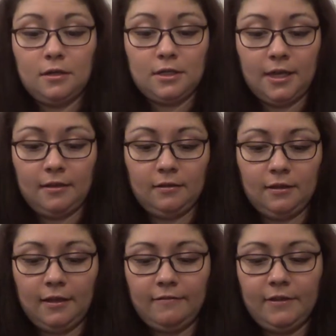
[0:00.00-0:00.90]
day
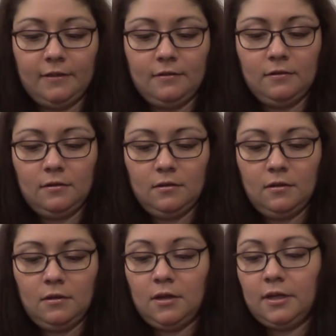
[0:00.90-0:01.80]
11,
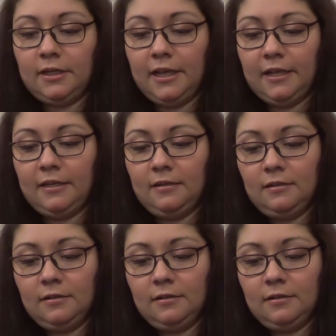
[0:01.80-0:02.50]
again,